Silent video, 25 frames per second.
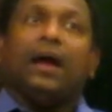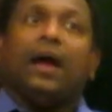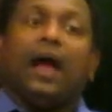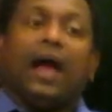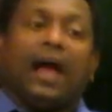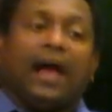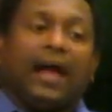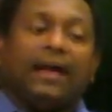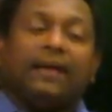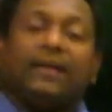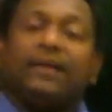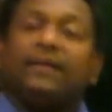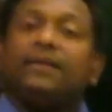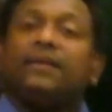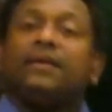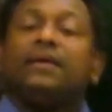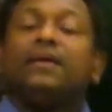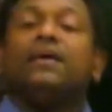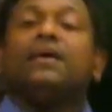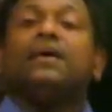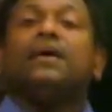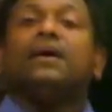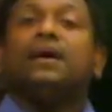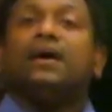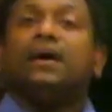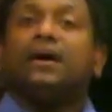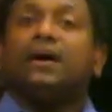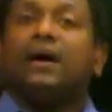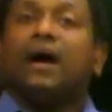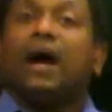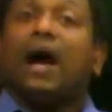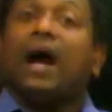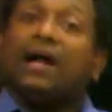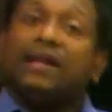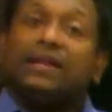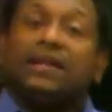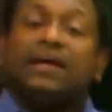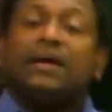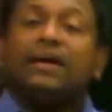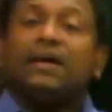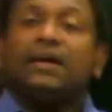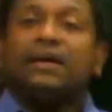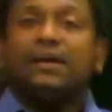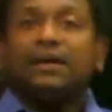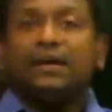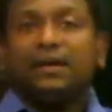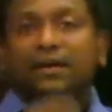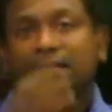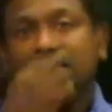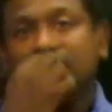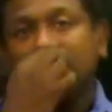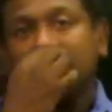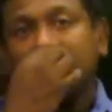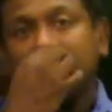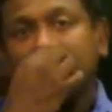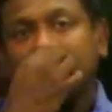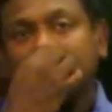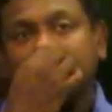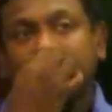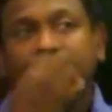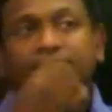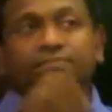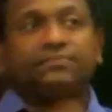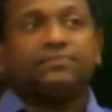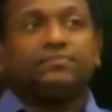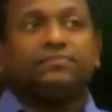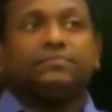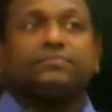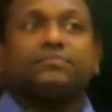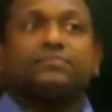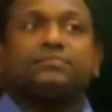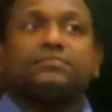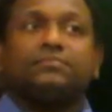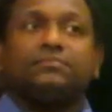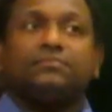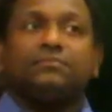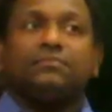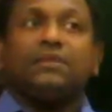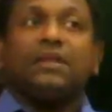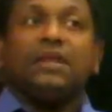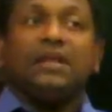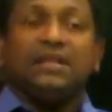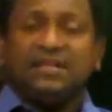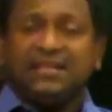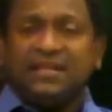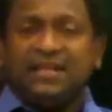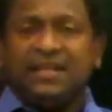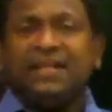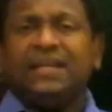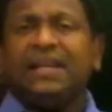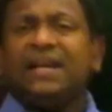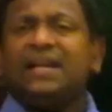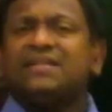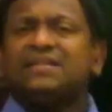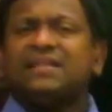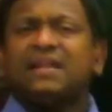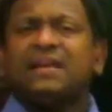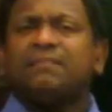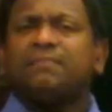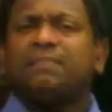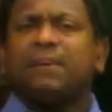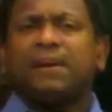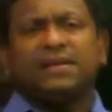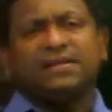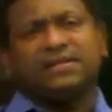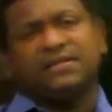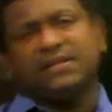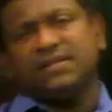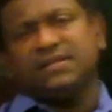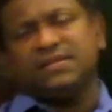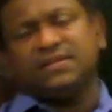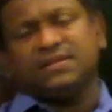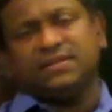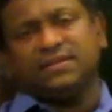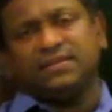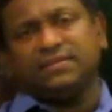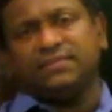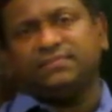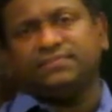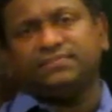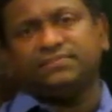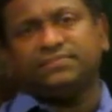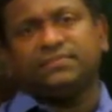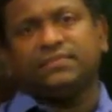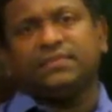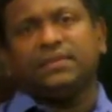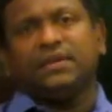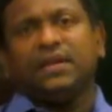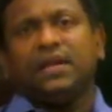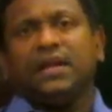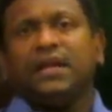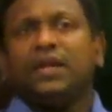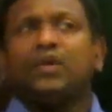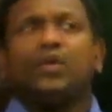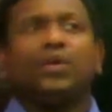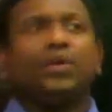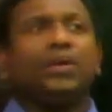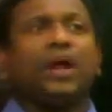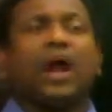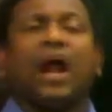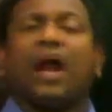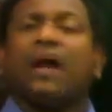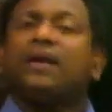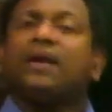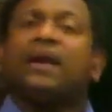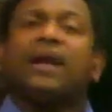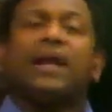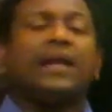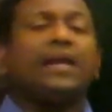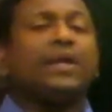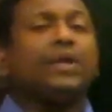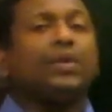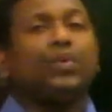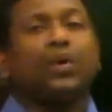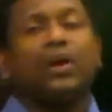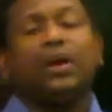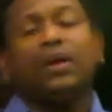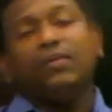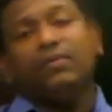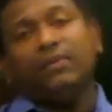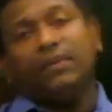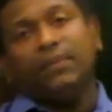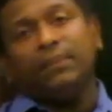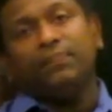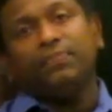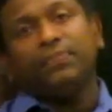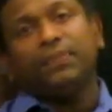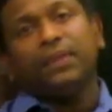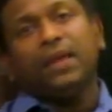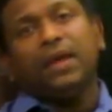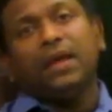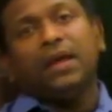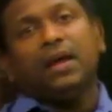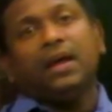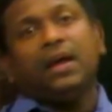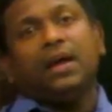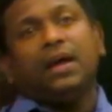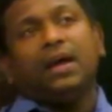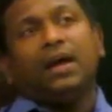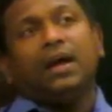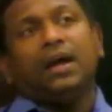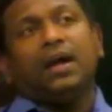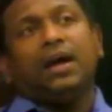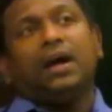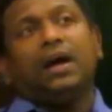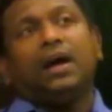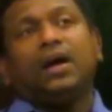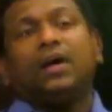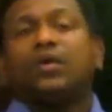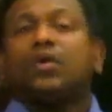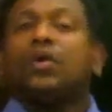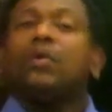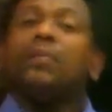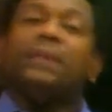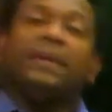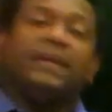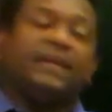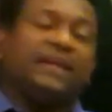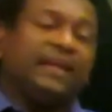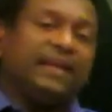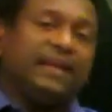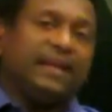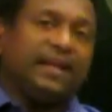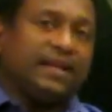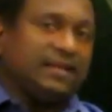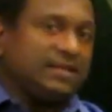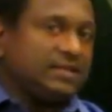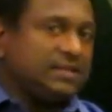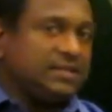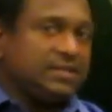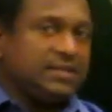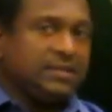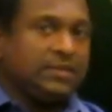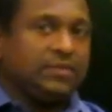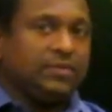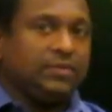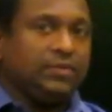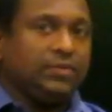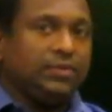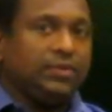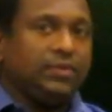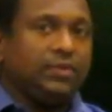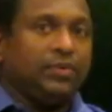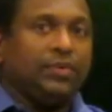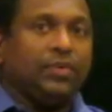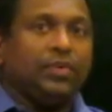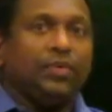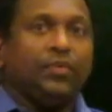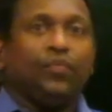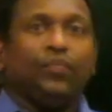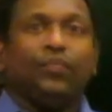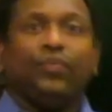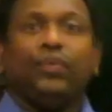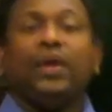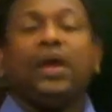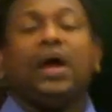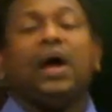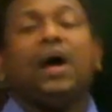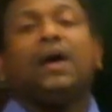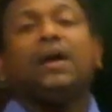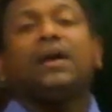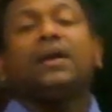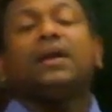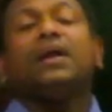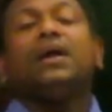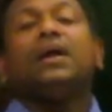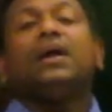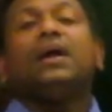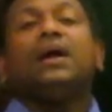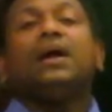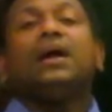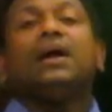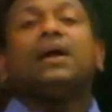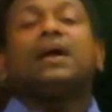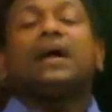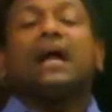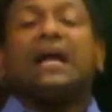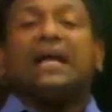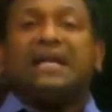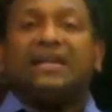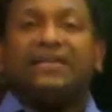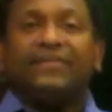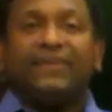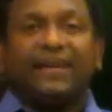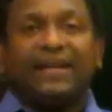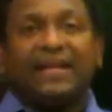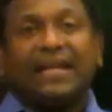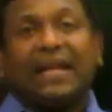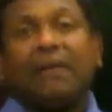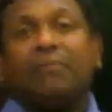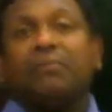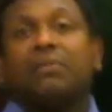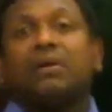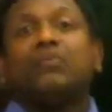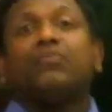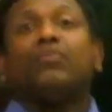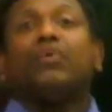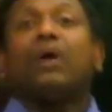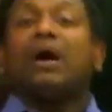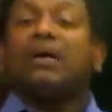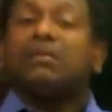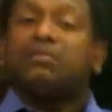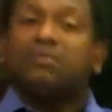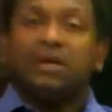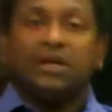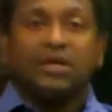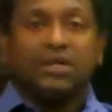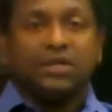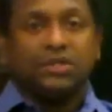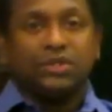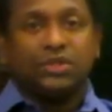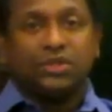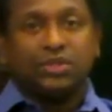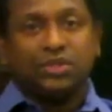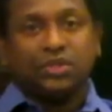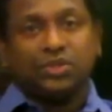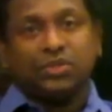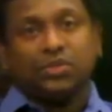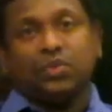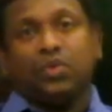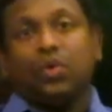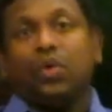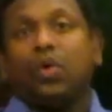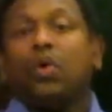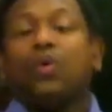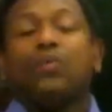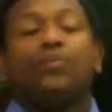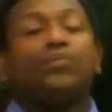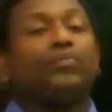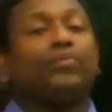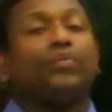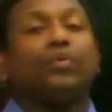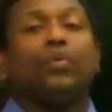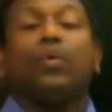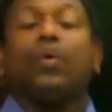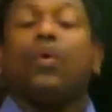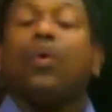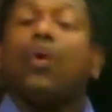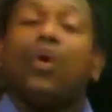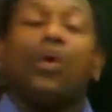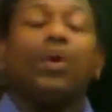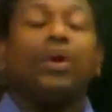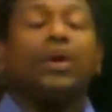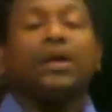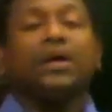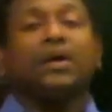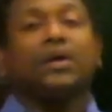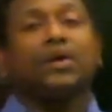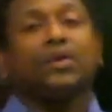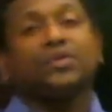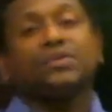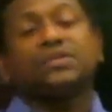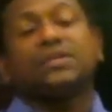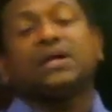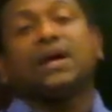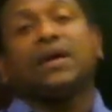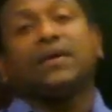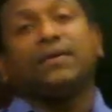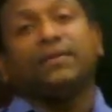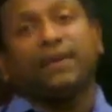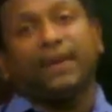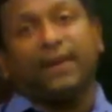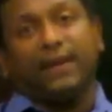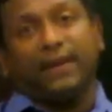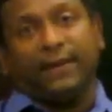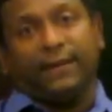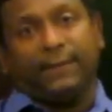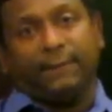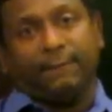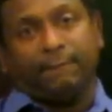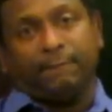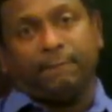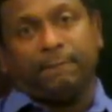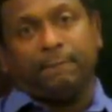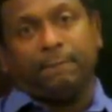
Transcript: and other cereals and pulses, including 112 raw materials. We are cultivating among farmers of all across the country,